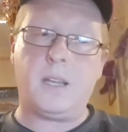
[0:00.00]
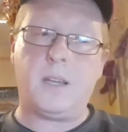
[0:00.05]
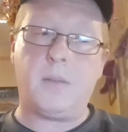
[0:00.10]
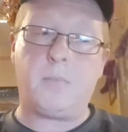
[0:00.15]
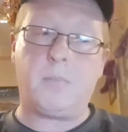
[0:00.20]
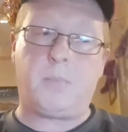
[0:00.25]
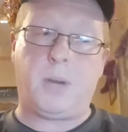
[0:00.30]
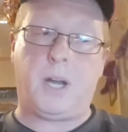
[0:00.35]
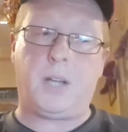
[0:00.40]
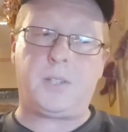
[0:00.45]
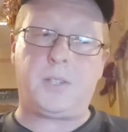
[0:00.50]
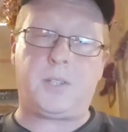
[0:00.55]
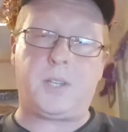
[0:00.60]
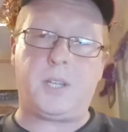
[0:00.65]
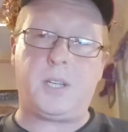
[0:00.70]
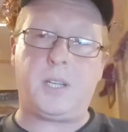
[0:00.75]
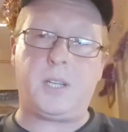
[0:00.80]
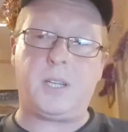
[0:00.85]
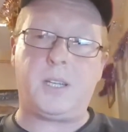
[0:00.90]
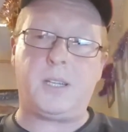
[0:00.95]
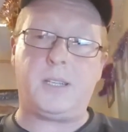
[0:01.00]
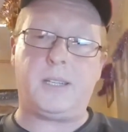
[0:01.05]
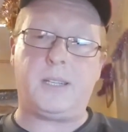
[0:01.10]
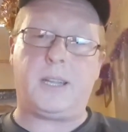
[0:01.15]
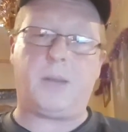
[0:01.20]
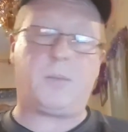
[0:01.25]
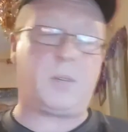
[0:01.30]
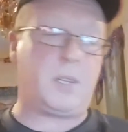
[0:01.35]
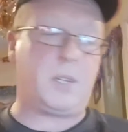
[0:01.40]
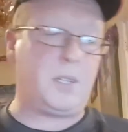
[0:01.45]
but
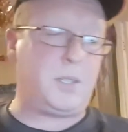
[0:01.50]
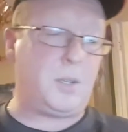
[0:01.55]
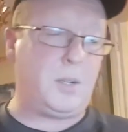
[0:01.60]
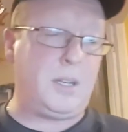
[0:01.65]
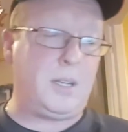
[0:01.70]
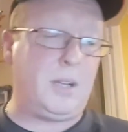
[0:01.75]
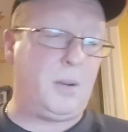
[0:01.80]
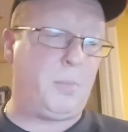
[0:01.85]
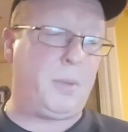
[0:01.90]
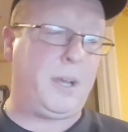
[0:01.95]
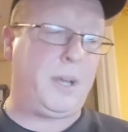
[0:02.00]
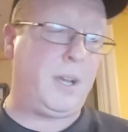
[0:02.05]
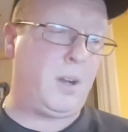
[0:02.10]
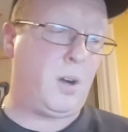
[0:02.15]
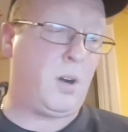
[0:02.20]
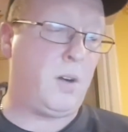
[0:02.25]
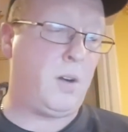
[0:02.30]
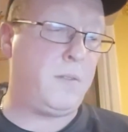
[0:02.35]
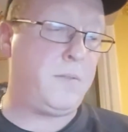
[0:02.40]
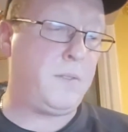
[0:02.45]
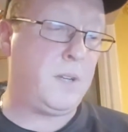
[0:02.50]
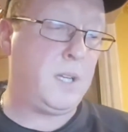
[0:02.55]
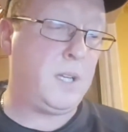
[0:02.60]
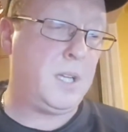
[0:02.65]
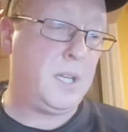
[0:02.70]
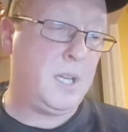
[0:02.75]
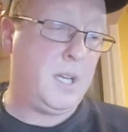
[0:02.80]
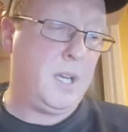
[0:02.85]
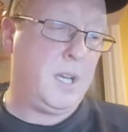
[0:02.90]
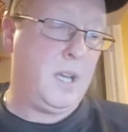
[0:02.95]
now we're going to do a little bit of
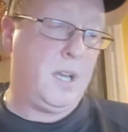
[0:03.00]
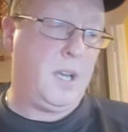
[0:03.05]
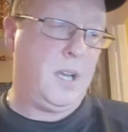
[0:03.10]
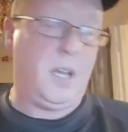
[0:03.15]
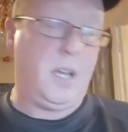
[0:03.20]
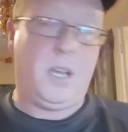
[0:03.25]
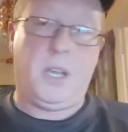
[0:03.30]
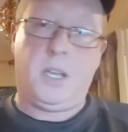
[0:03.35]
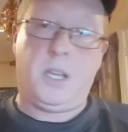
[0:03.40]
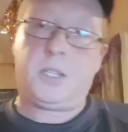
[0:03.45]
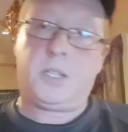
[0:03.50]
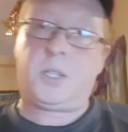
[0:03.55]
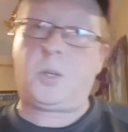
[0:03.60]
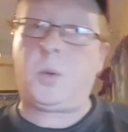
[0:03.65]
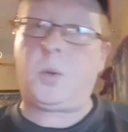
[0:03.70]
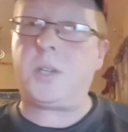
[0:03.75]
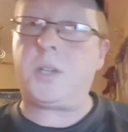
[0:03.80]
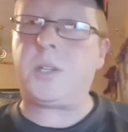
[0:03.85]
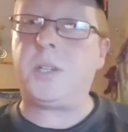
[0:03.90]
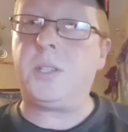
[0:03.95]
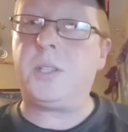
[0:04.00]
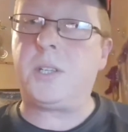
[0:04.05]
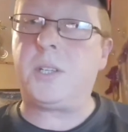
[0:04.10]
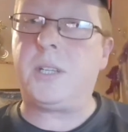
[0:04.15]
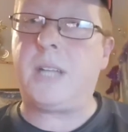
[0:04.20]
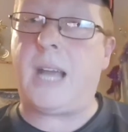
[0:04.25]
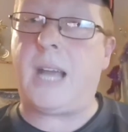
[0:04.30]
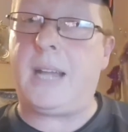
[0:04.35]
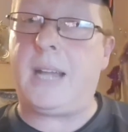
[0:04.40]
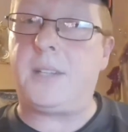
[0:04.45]
questions
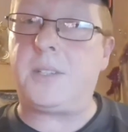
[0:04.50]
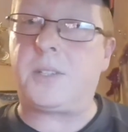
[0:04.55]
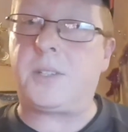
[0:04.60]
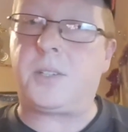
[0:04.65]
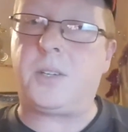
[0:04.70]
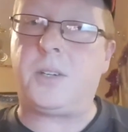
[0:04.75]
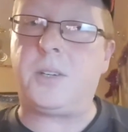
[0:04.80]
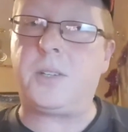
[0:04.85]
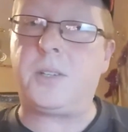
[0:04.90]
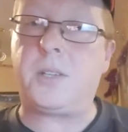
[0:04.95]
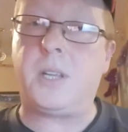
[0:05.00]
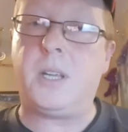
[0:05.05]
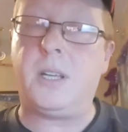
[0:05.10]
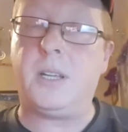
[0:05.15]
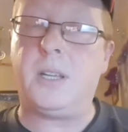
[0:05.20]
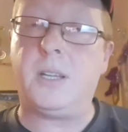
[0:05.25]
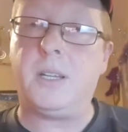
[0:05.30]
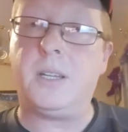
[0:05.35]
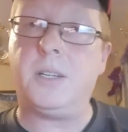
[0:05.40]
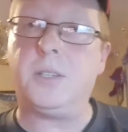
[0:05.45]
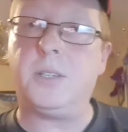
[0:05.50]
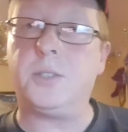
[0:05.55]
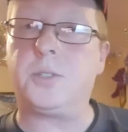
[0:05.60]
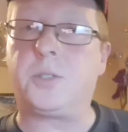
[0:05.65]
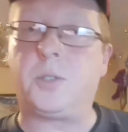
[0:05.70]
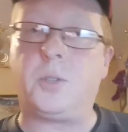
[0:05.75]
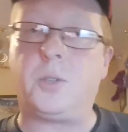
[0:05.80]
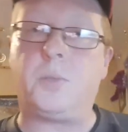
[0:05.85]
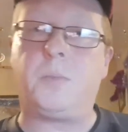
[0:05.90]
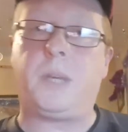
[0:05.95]
and answers
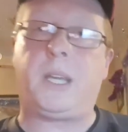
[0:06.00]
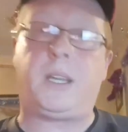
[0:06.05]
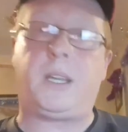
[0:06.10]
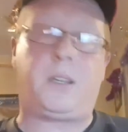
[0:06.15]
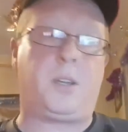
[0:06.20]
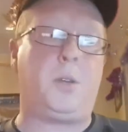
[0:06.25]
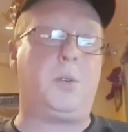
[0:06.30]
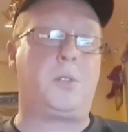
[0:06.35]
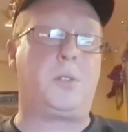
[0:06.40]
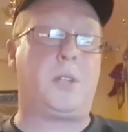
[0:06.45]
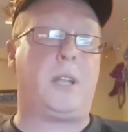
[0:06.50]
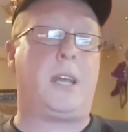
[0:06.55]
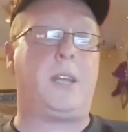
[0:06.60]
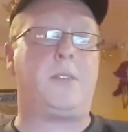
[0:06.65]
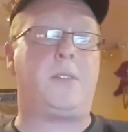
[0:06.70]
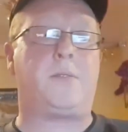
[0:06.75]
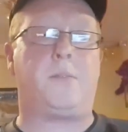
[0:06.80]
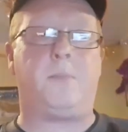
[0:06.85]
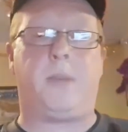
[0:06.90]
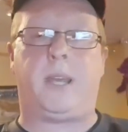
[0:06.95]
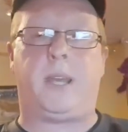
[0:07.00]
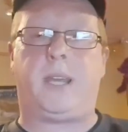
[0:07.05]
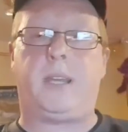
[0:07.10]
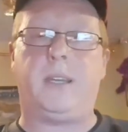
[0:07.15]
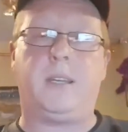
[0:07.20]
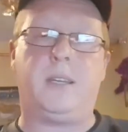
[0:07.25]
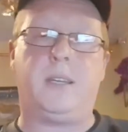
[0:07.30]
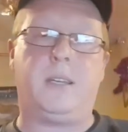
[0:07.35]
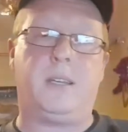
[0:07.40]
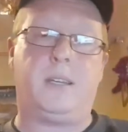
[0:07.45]
to me. Q's and A's from me.
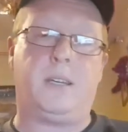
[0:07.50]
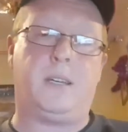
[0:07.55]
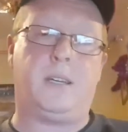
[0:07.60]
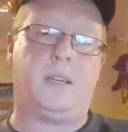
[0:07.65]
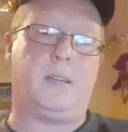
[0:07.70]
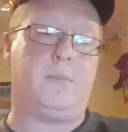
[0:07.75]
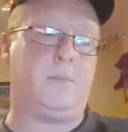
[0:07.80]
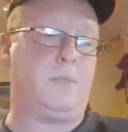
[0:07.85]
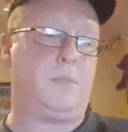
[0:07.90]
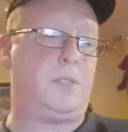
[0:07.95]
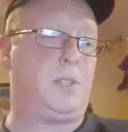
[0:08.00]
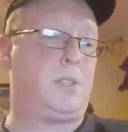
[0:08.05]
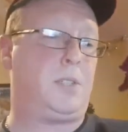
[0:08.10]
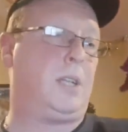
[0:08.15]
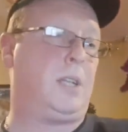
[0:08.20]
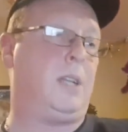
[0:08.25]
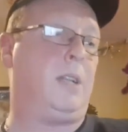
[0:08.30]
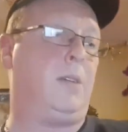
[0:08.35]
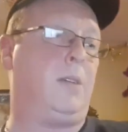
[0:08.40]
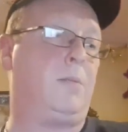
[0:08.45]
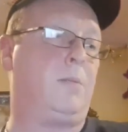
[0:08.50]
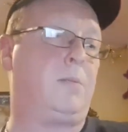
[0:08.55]
We just did a little